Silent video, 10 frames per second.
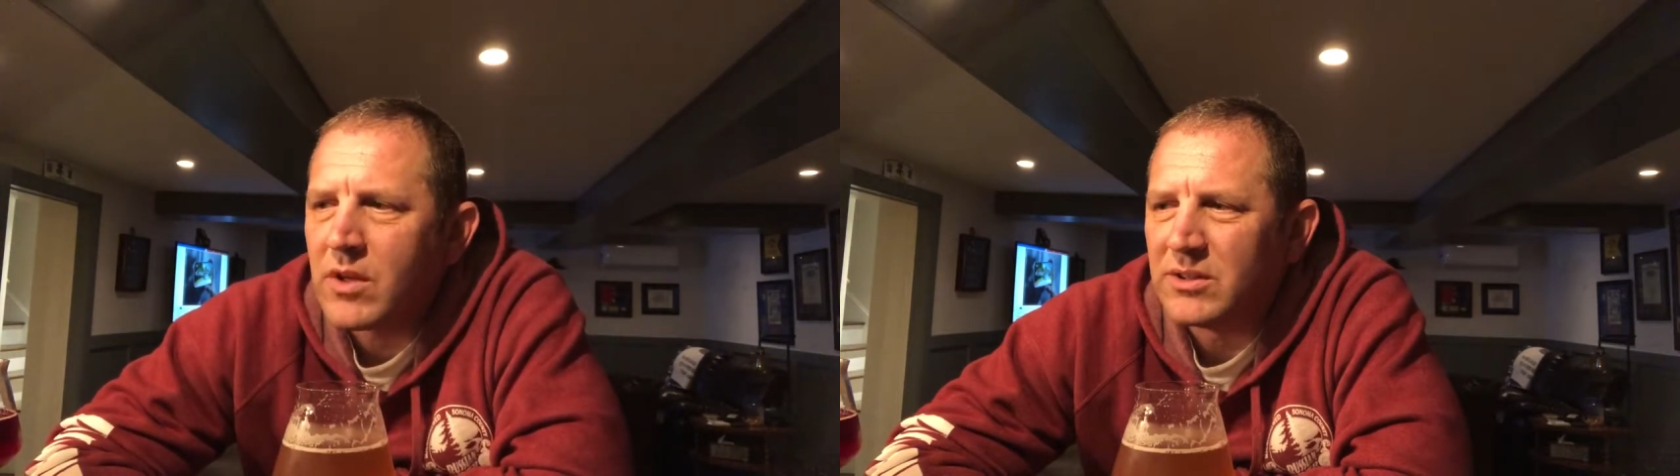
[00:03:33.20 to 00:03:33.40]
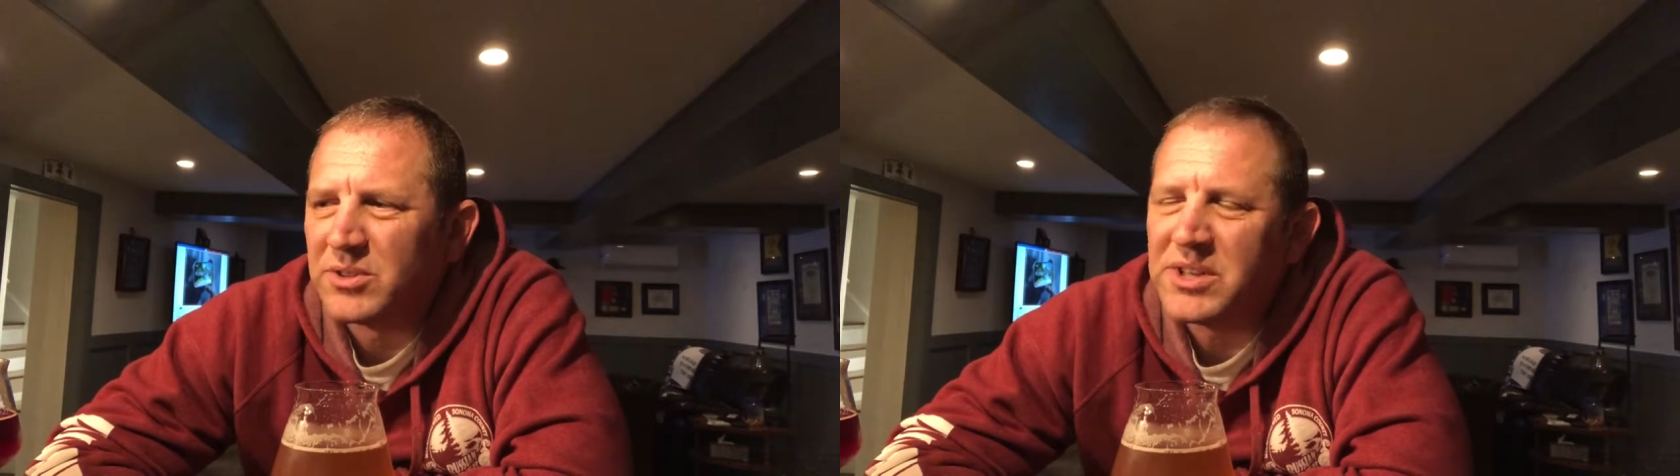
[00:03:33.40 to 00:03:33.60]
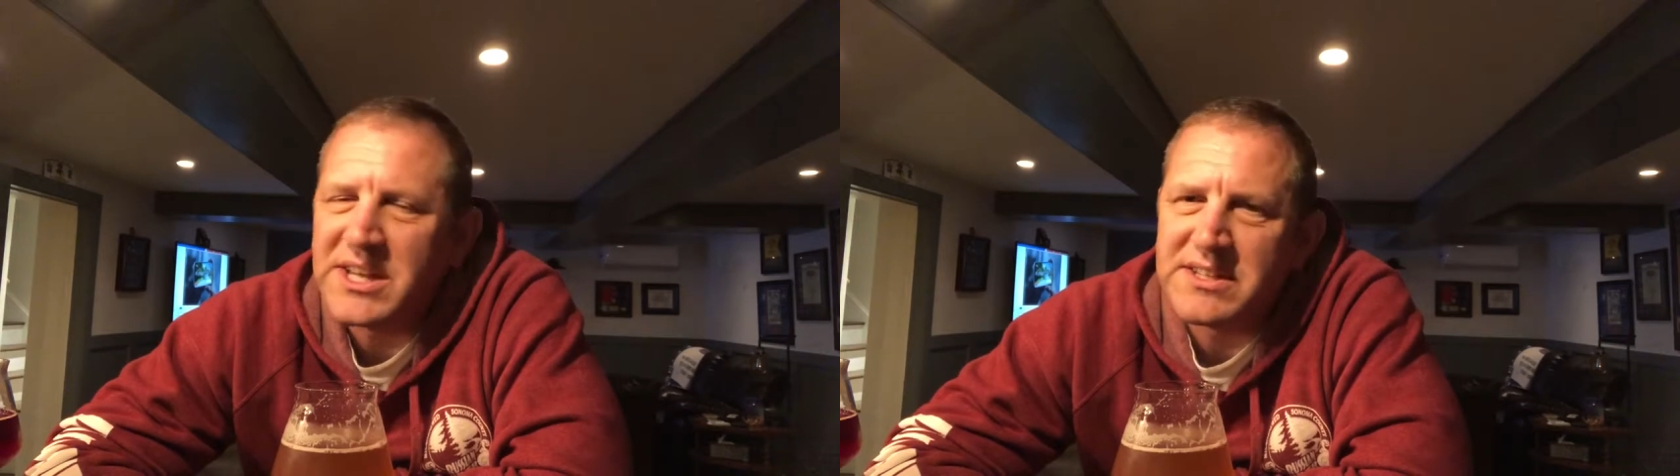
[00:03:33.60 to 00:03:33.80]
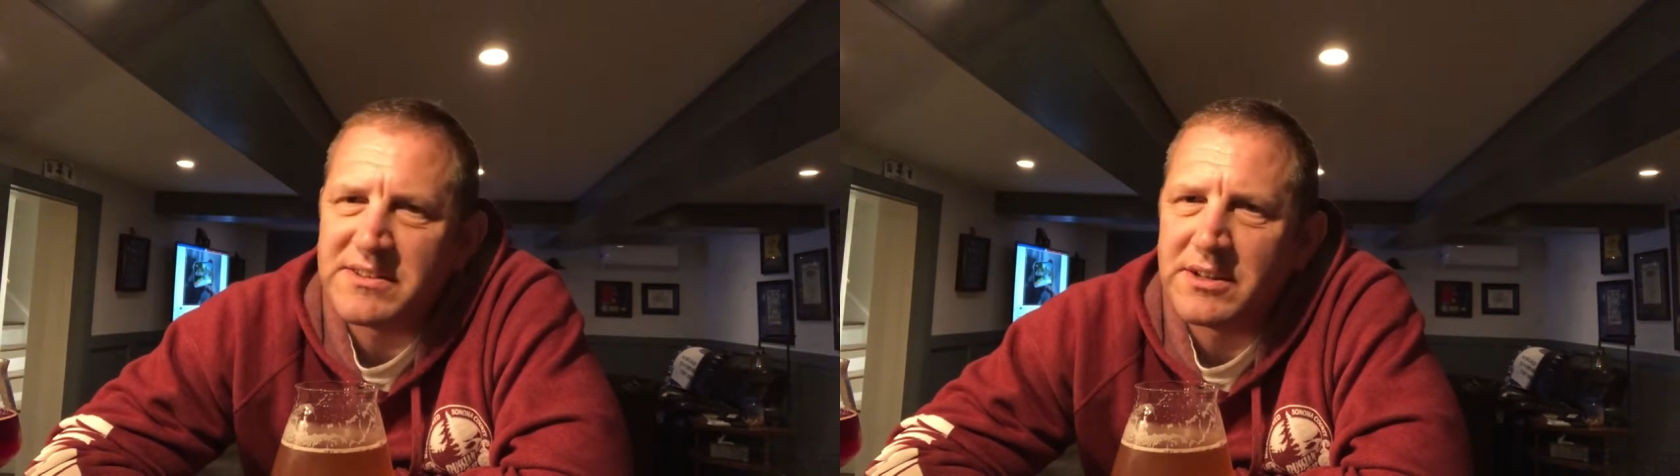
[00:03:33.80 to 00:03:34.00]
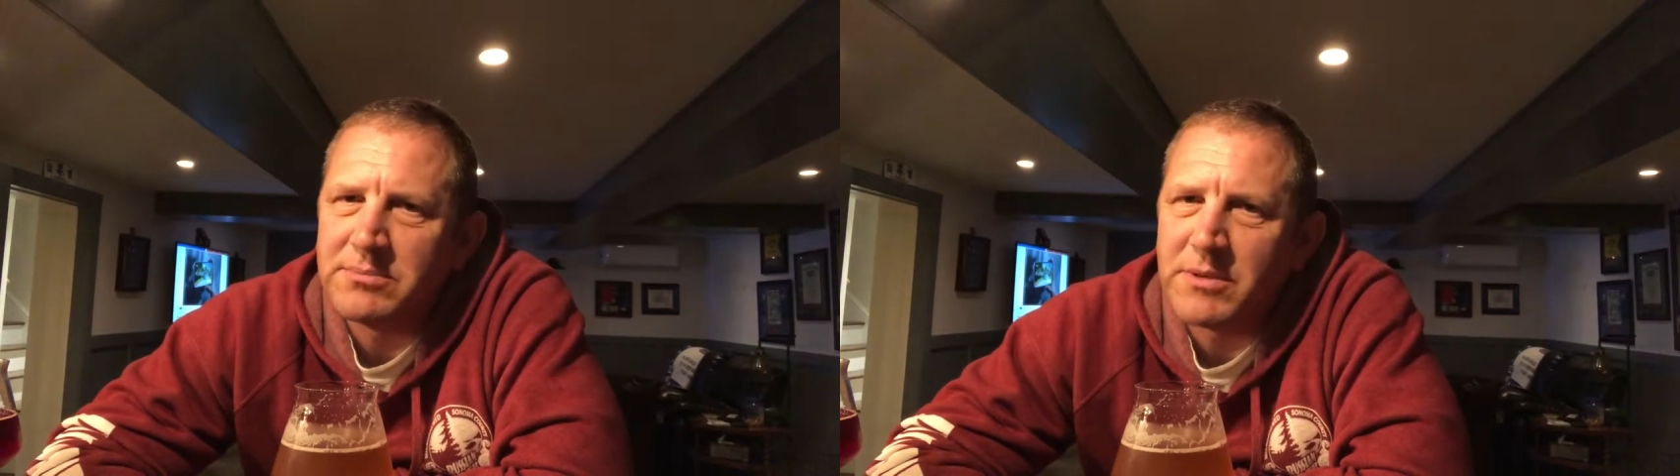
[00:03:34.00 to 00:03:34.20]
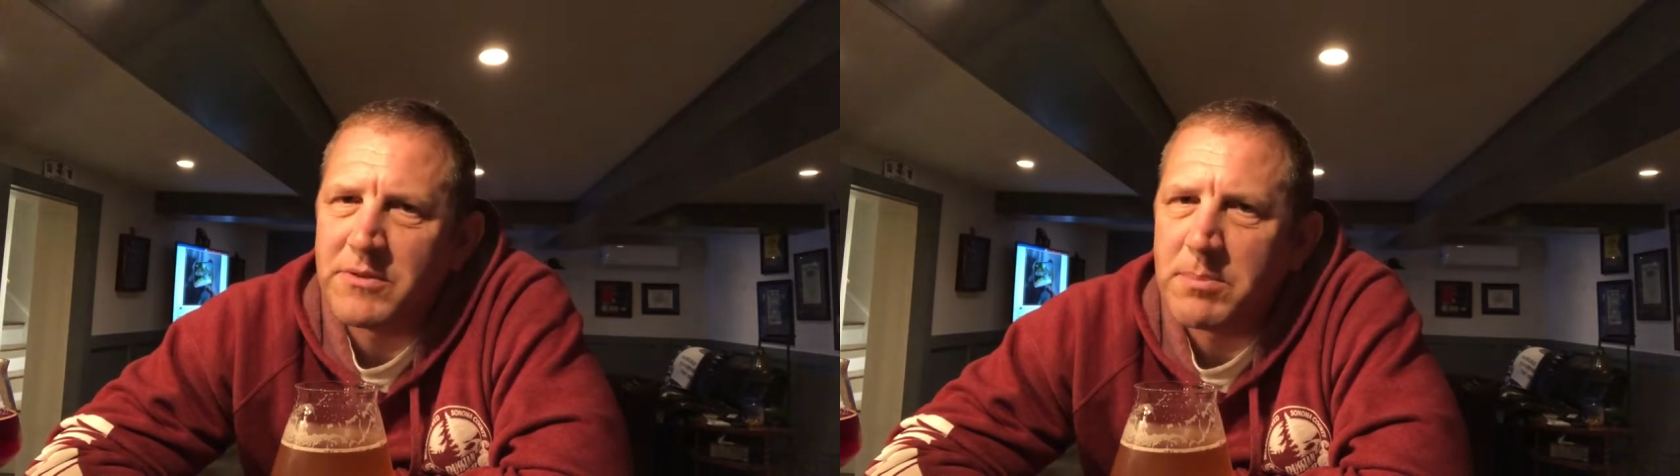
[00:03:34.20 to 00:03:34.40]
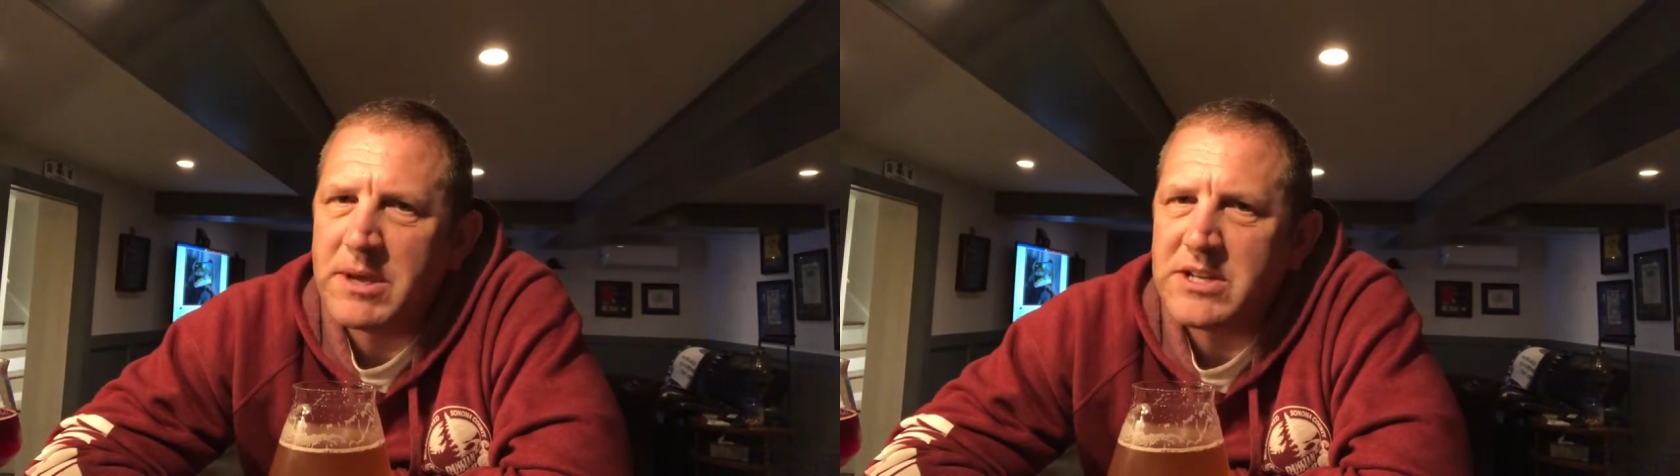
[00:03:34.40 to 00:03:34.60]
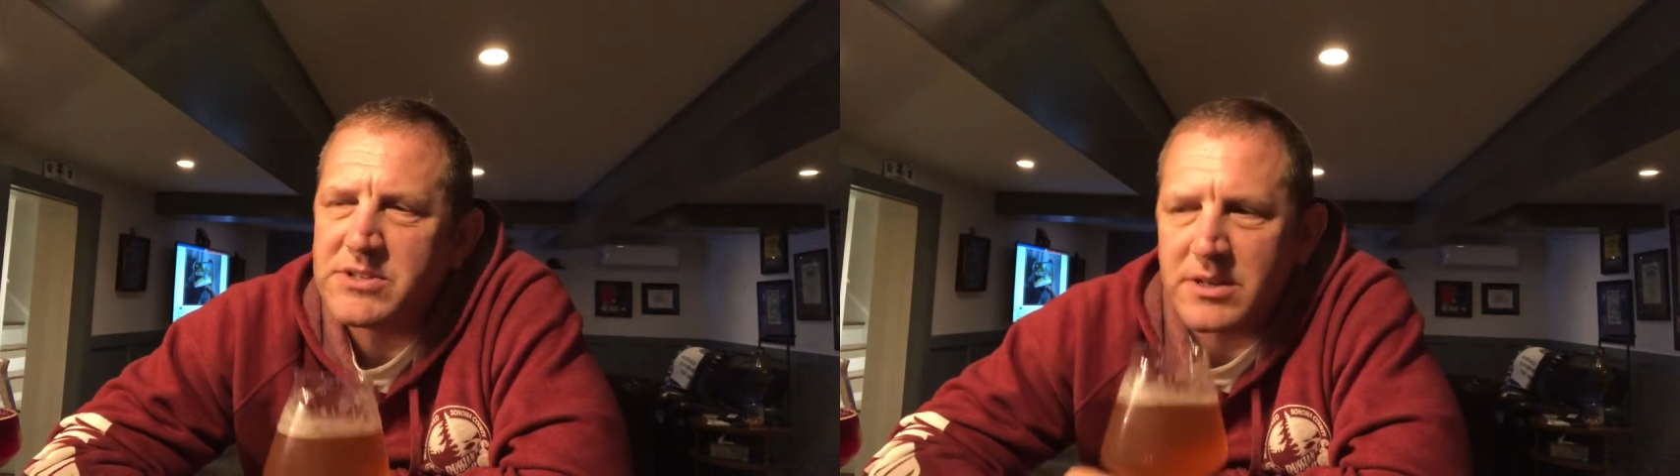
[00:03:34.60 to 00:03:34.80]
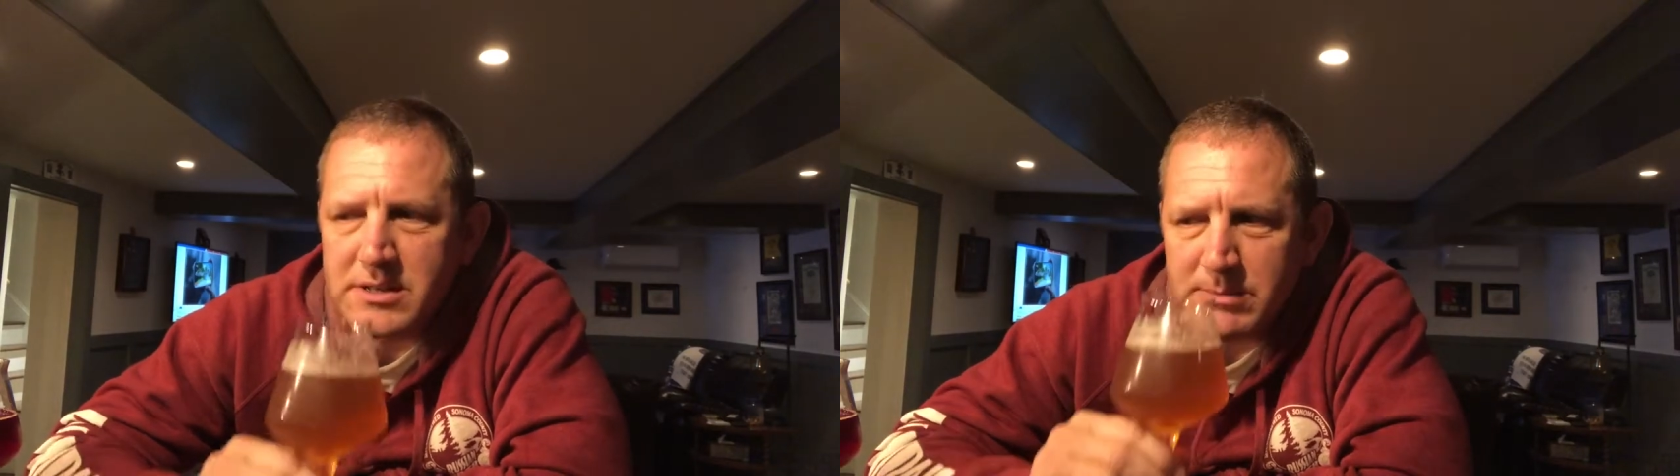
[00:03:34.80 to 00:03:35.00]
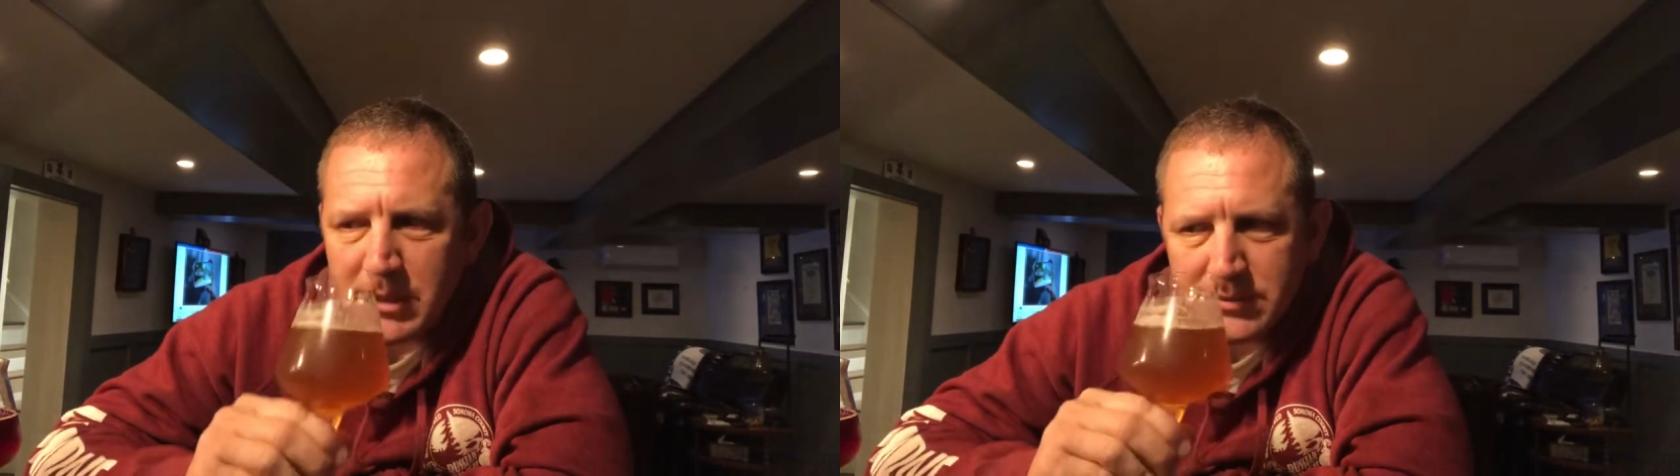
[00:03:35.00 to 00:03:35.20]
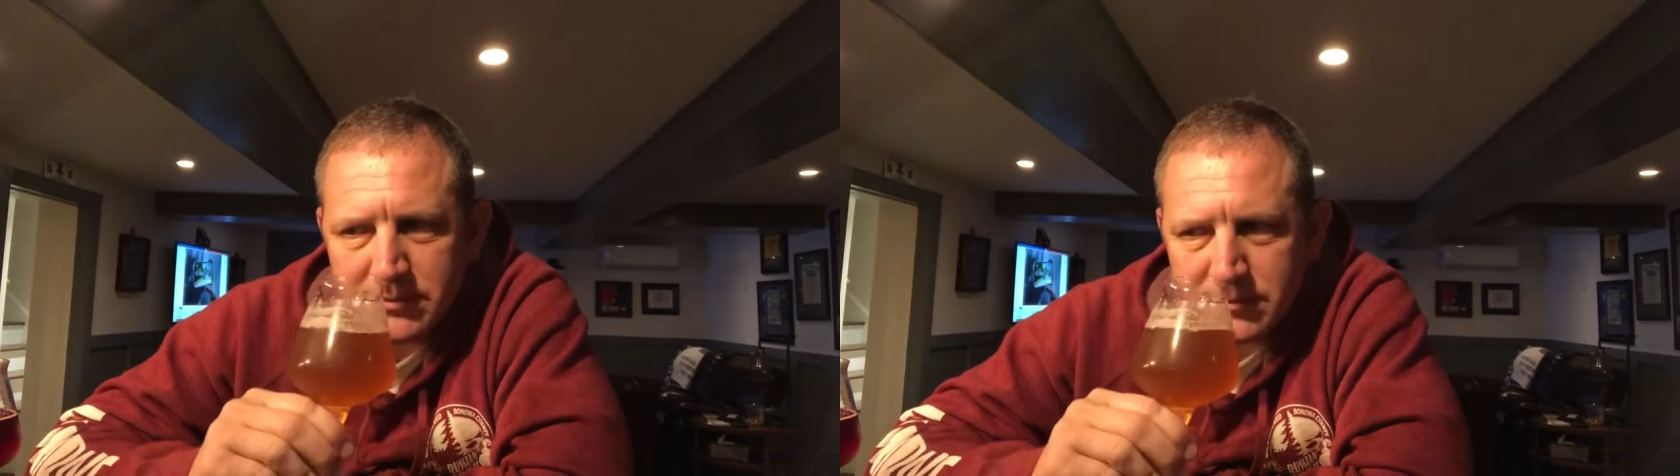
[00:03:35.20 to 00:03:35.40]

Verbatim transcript: a little hint of the, of the peach that I smelled.